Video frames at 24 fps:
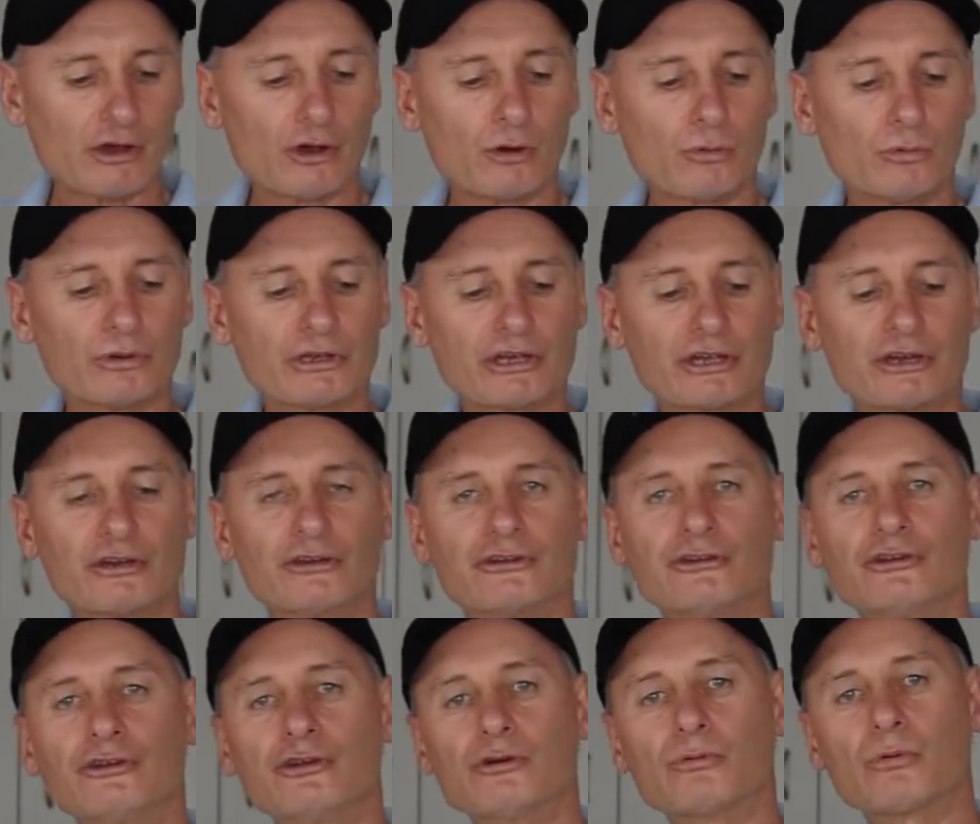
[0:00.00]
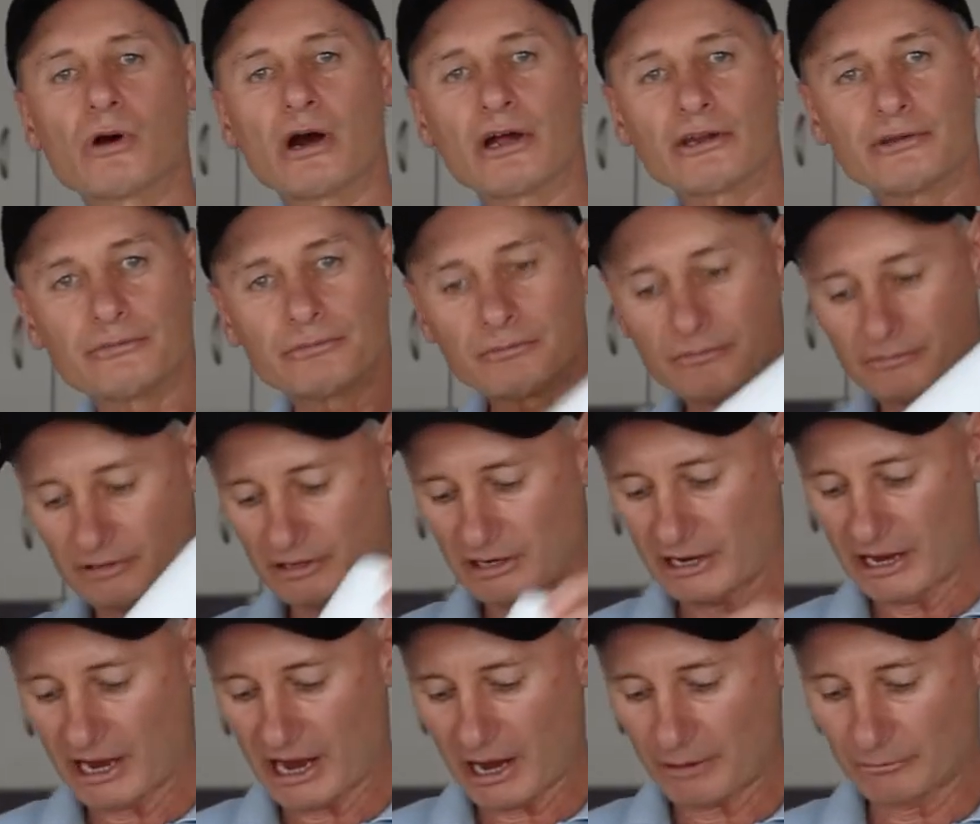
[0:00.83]
we get a new one,
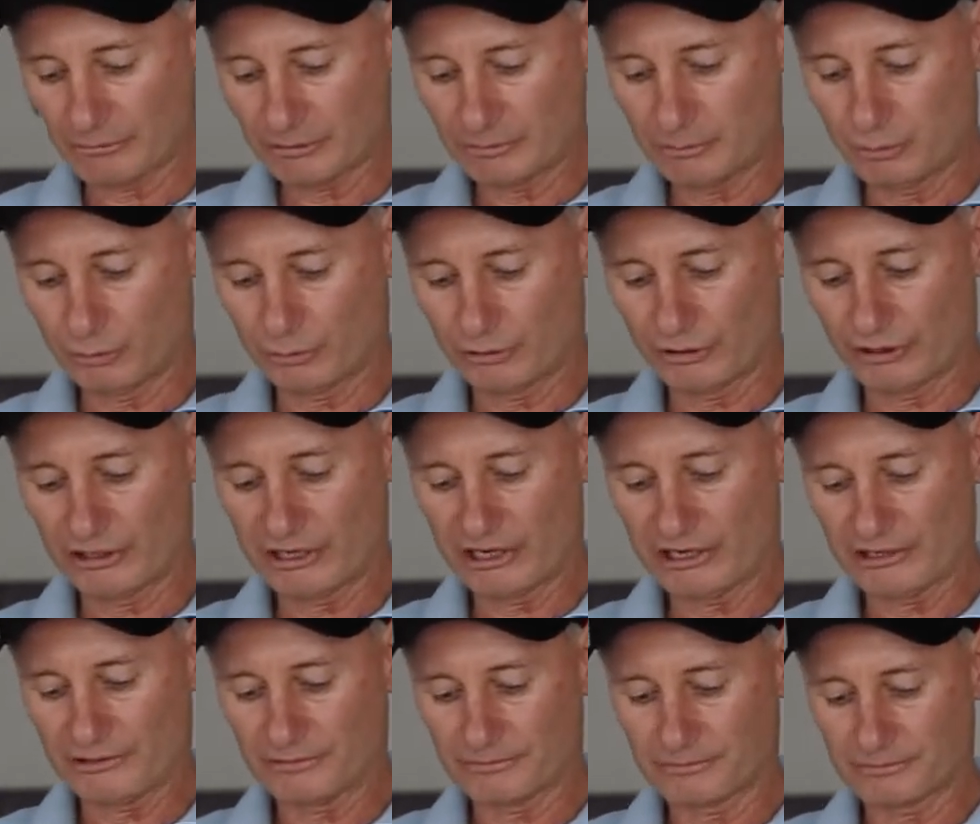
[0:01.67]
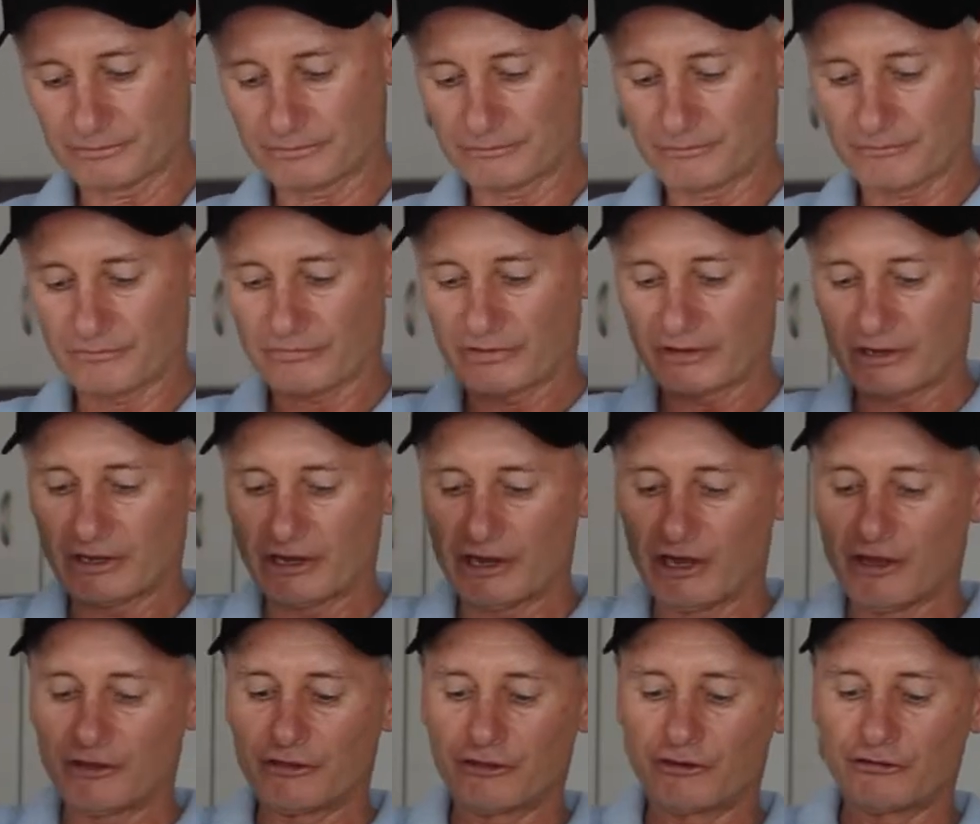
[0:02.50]
and we put it in.
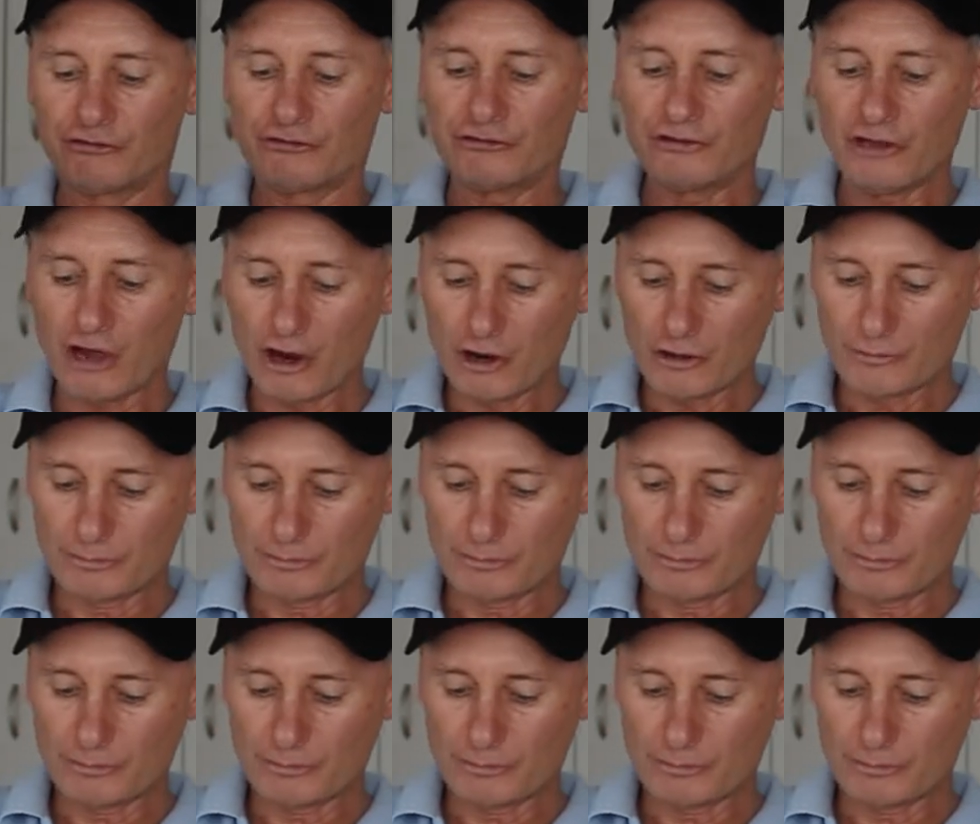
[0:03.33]
There's no